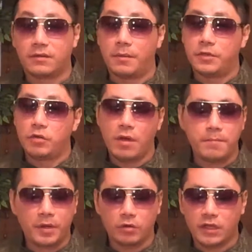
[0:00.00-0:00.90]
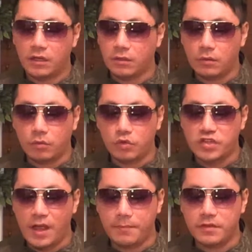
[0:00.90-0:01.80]
the UN building,
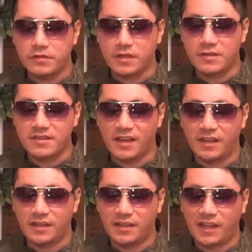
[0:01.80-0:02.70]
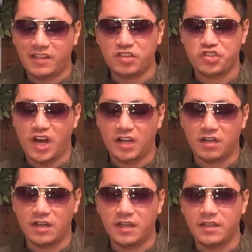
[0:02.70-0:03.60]
which happens to contain King
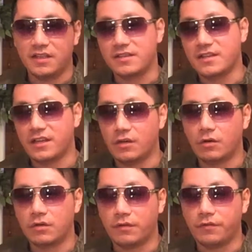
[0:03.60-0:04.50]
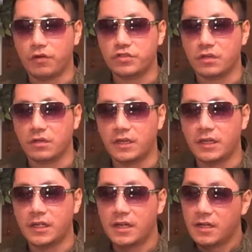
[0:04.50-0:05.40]
T'Chaka, and he is killed, unfortunately.